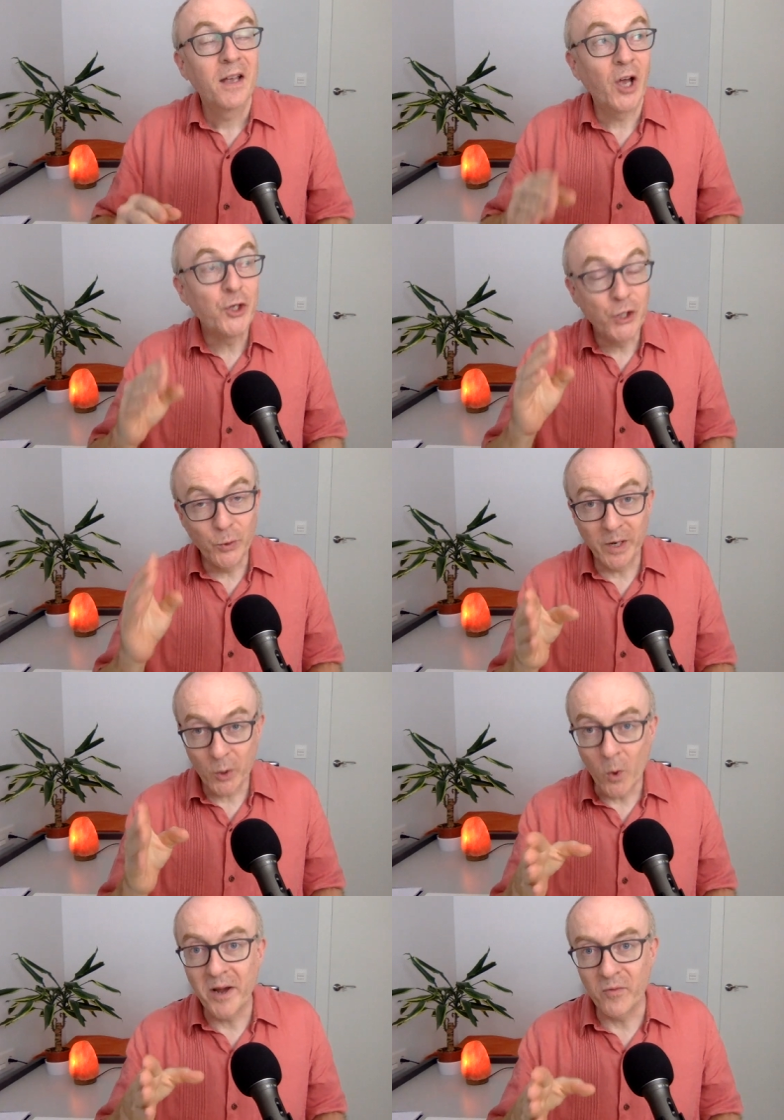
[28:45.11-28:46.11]
And you are
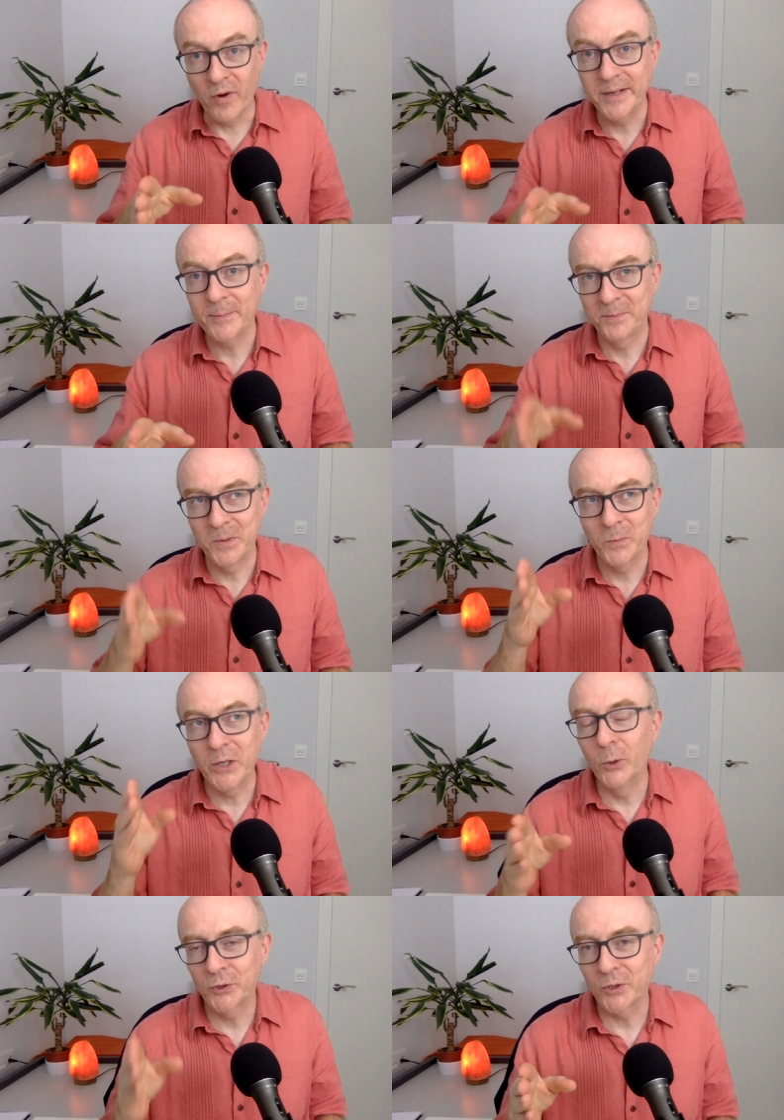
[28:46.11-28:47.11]
quite right.
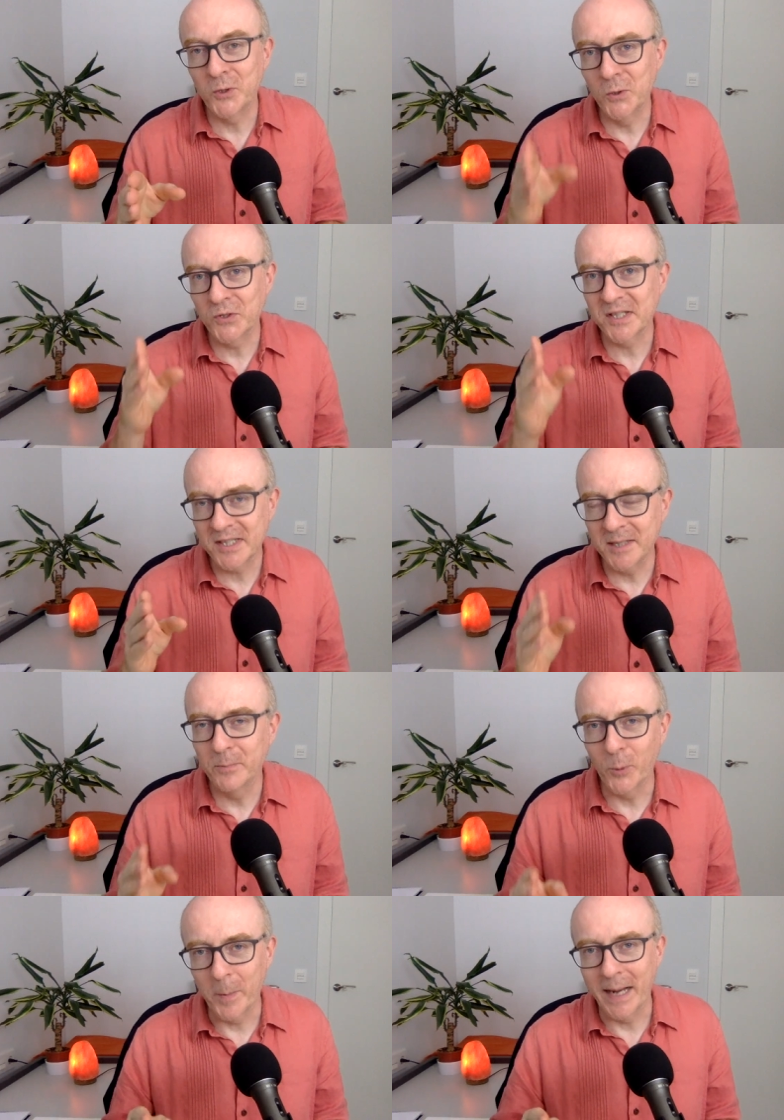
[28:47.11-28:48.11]
We also use the
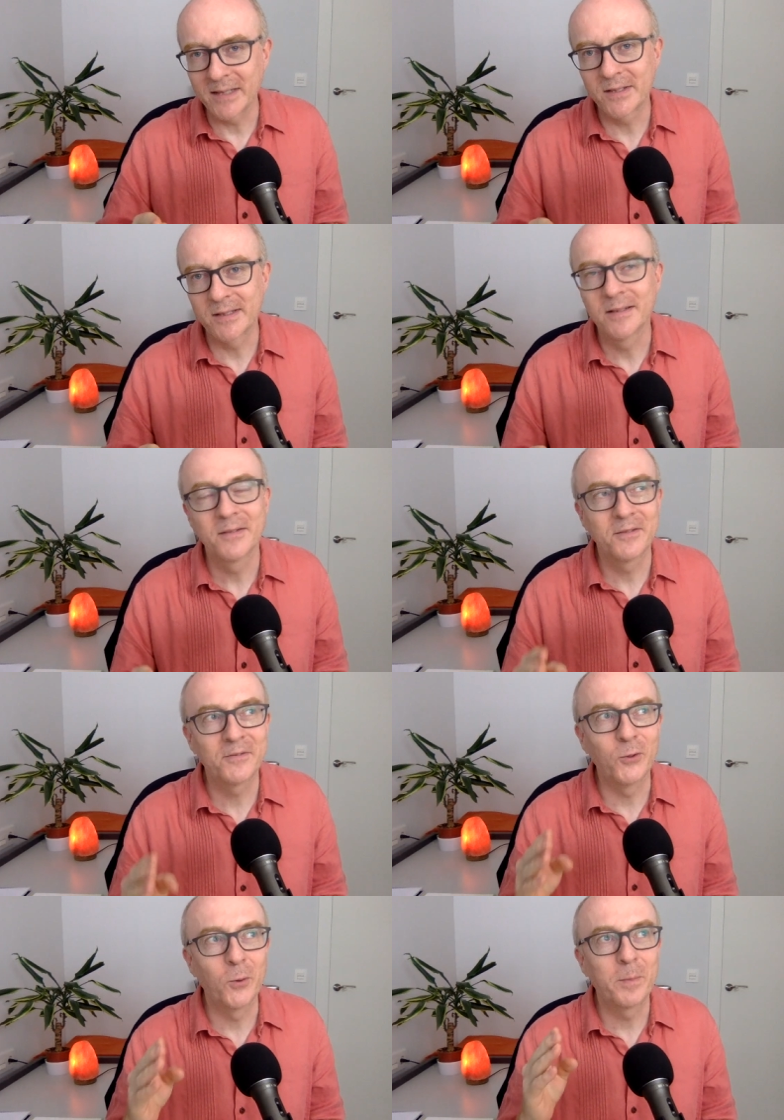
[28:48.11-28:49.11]
simple past
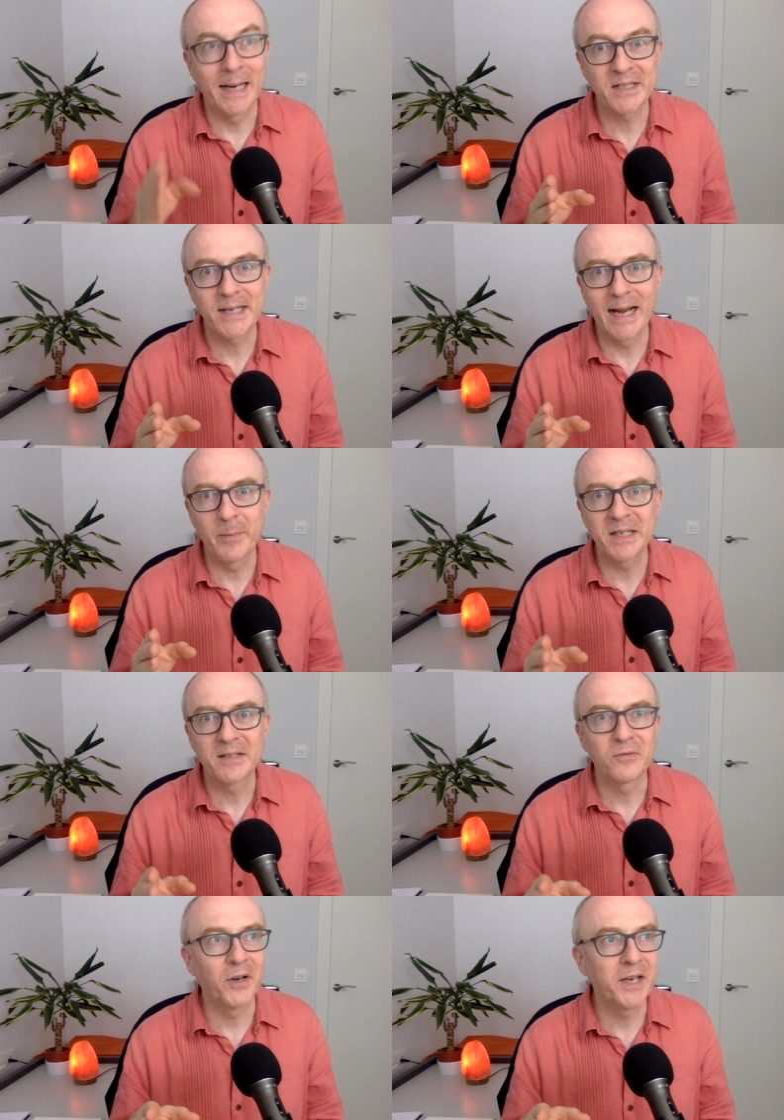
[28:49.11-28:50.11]
for past habit,
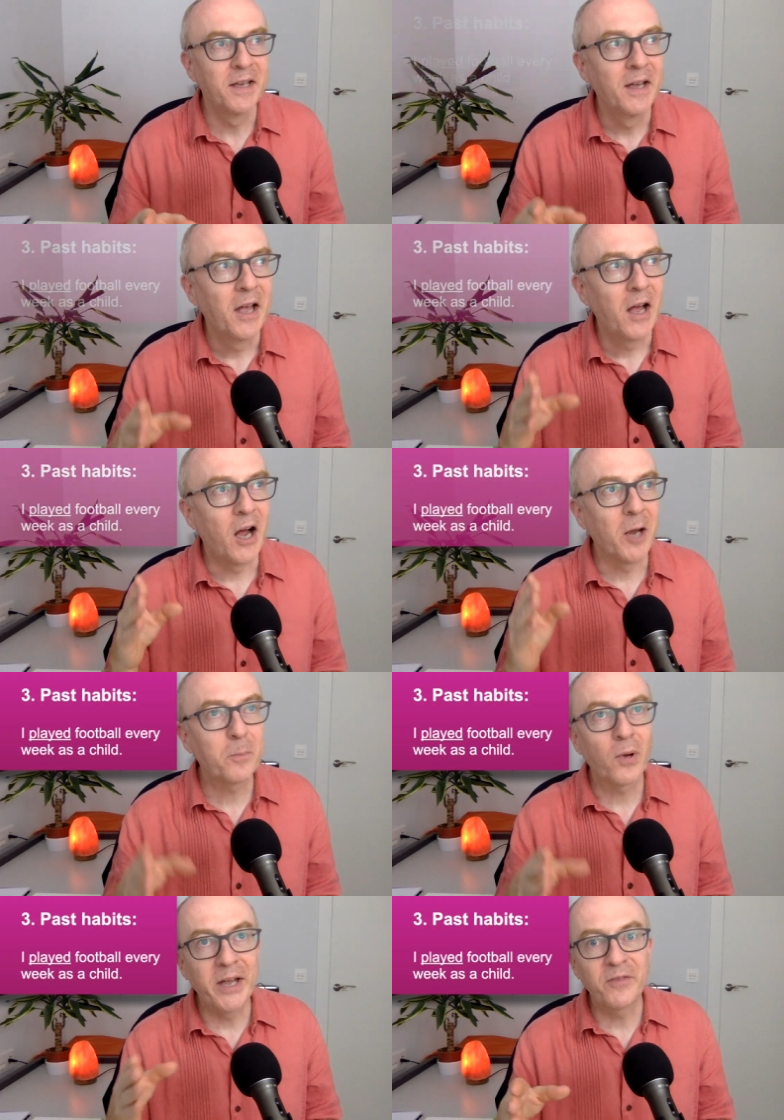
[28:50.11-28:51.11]
right? I
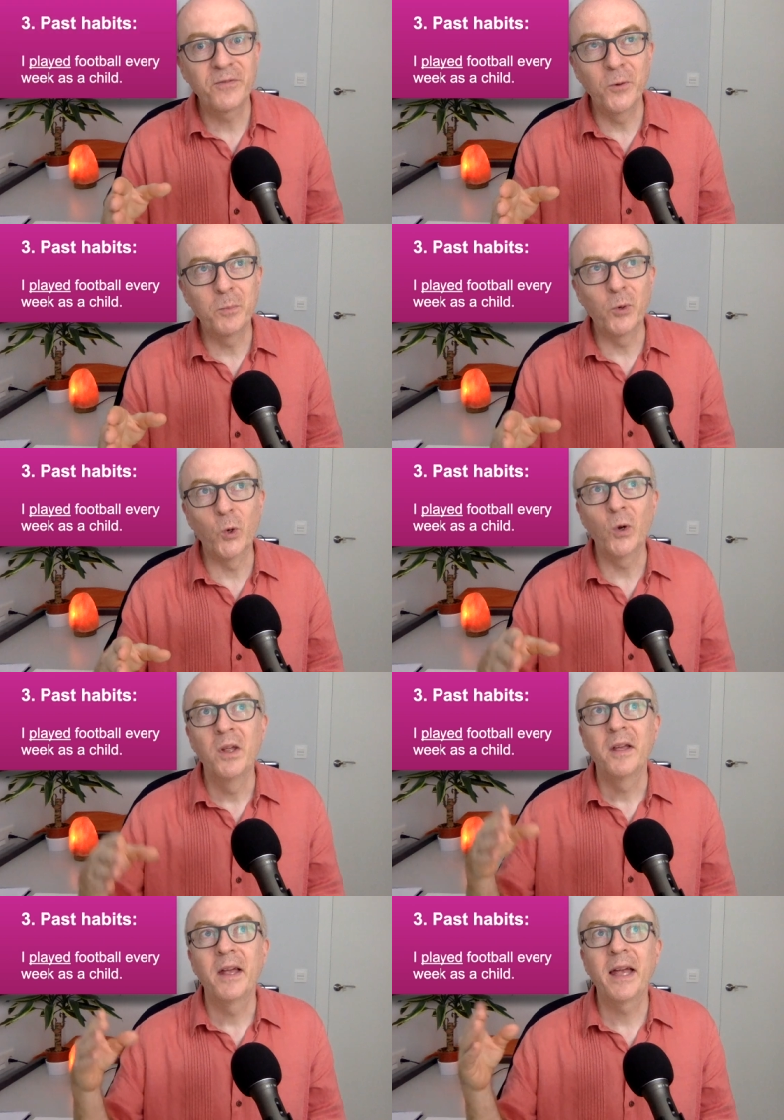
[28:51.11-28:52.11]
played football
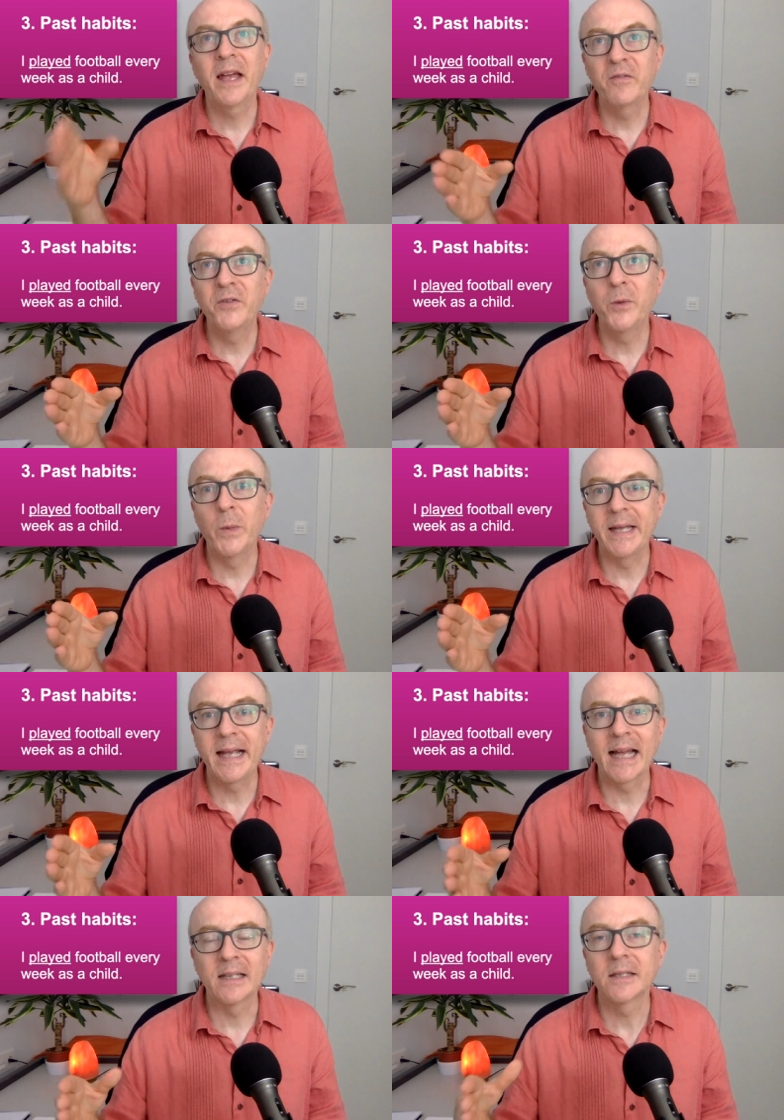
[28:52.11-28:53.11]
every
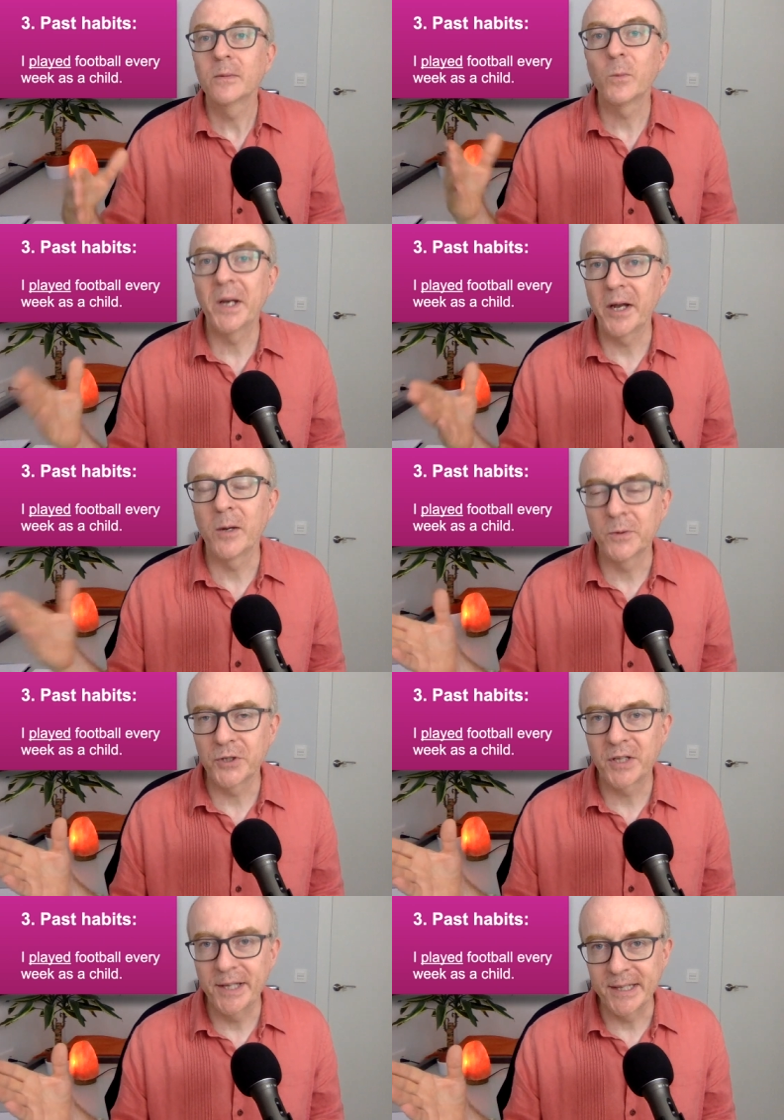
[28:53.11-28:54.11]
weekend when I was a
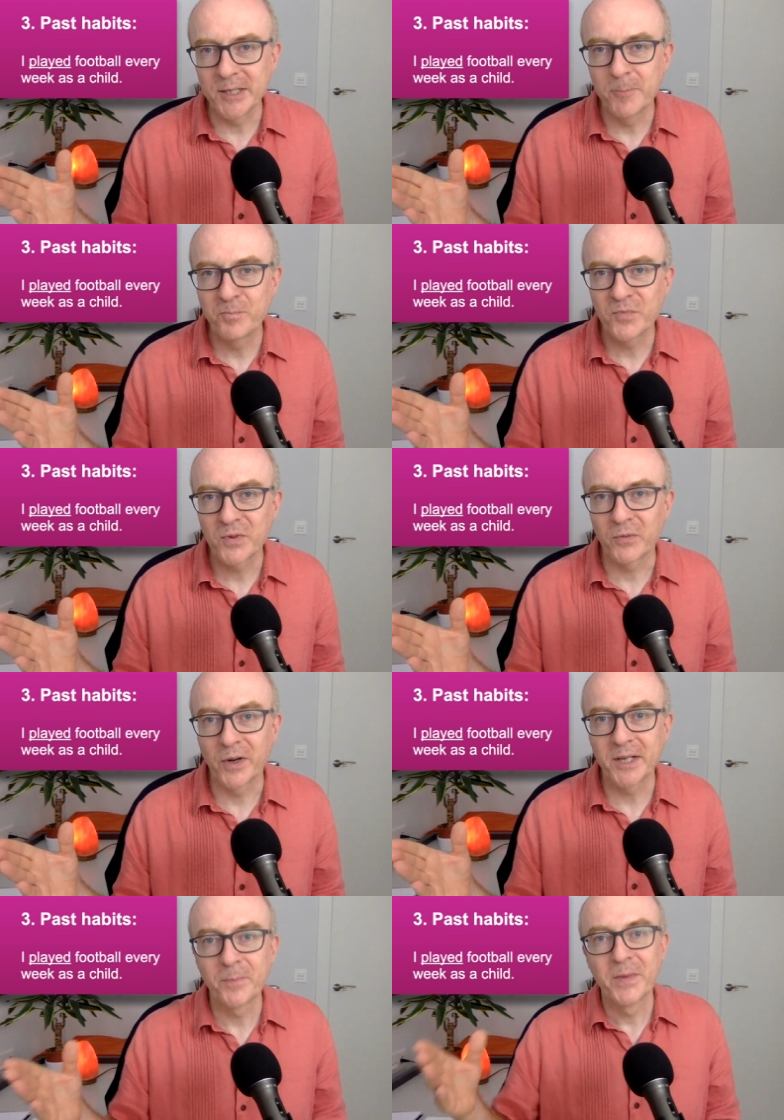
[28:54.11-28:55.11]
kid,
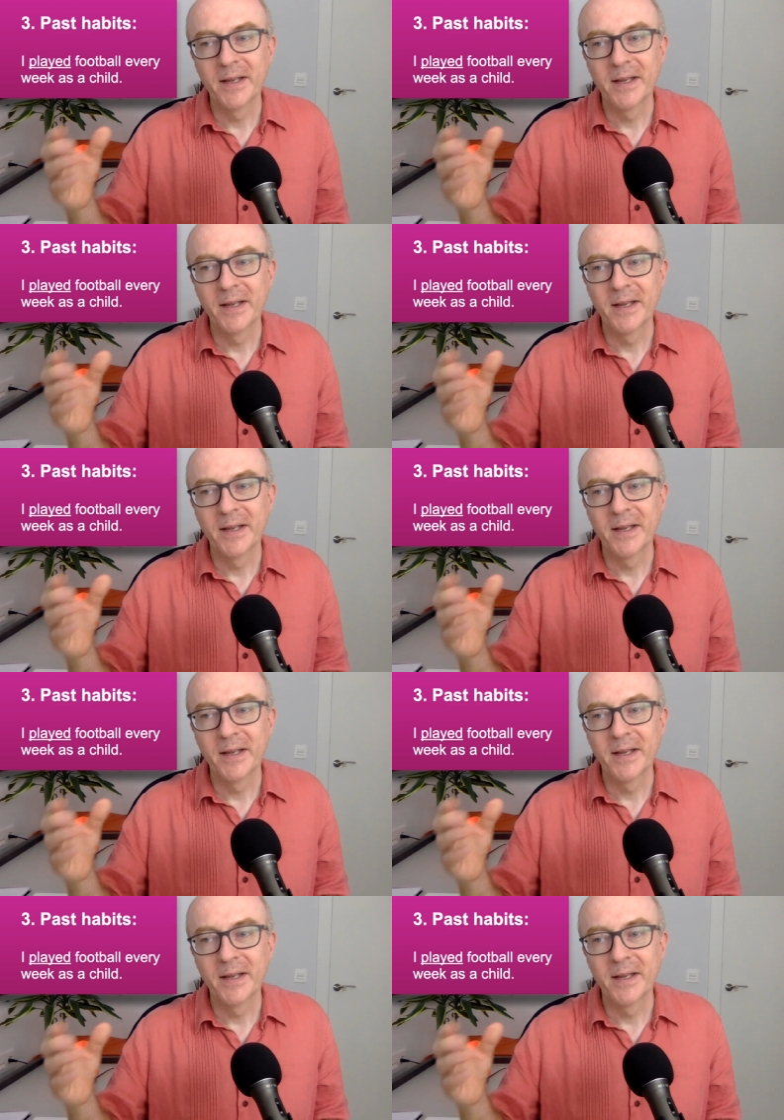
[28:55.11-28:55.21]
right?